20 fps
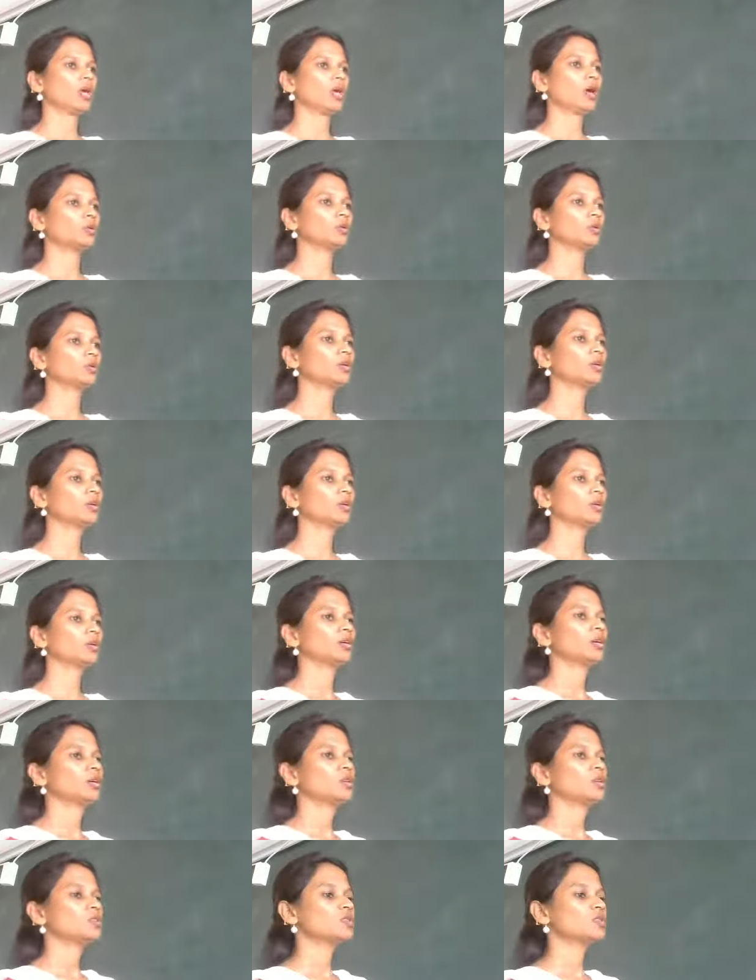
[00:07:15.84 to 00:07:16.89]
No doubt. Good.
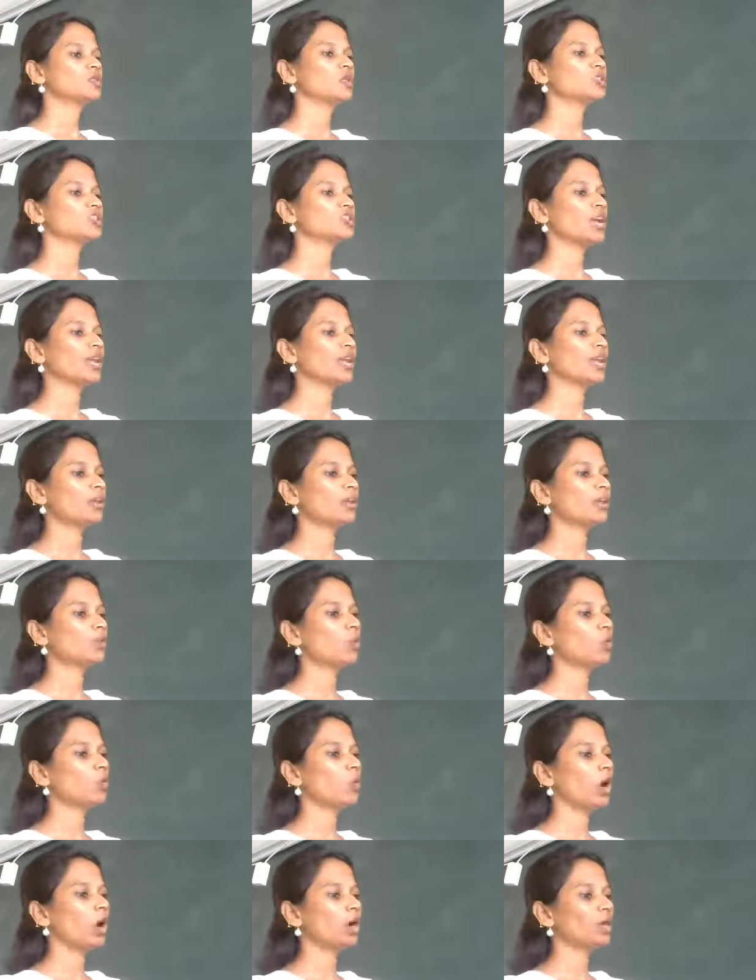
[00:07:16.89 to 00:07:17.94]
So shall we
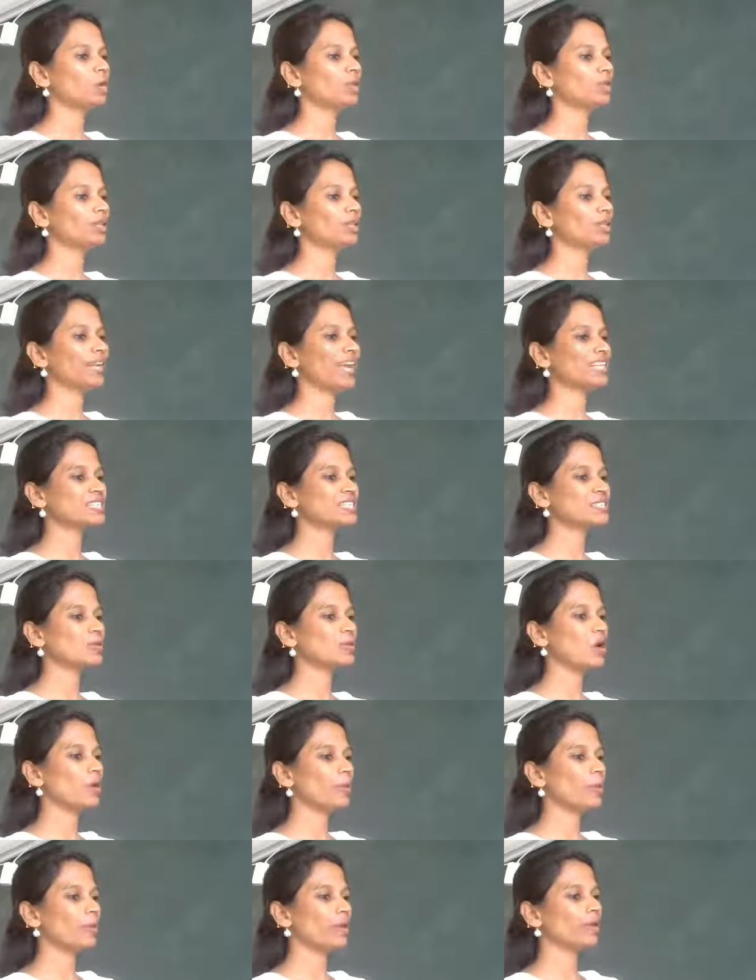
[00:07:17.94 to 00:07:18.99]
move on to the next
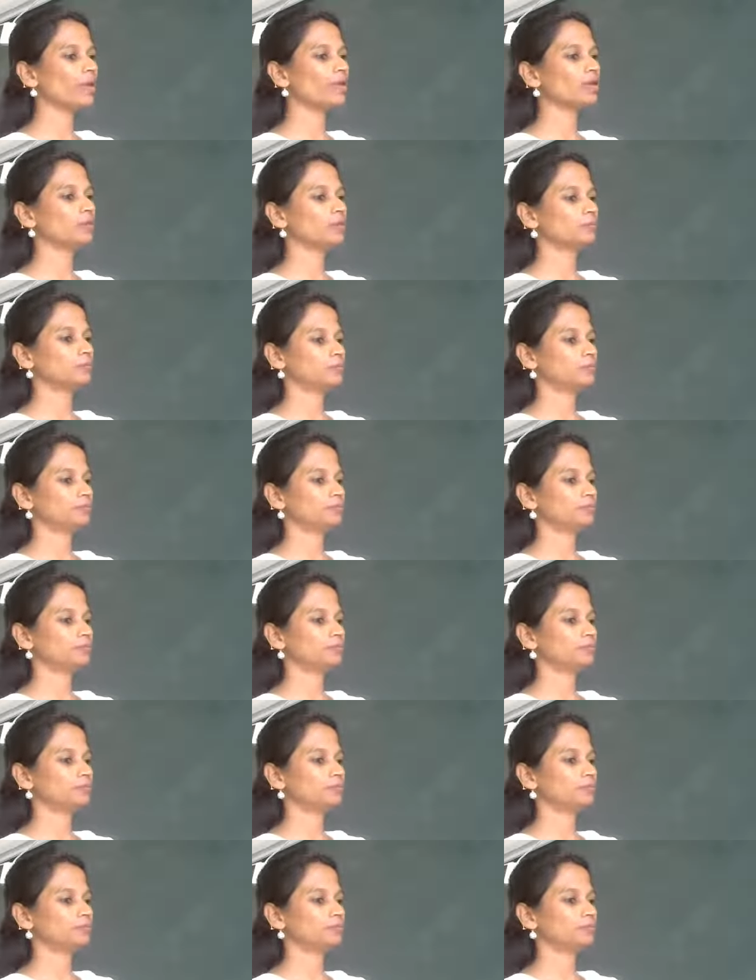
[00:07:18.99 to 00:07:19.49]
topic?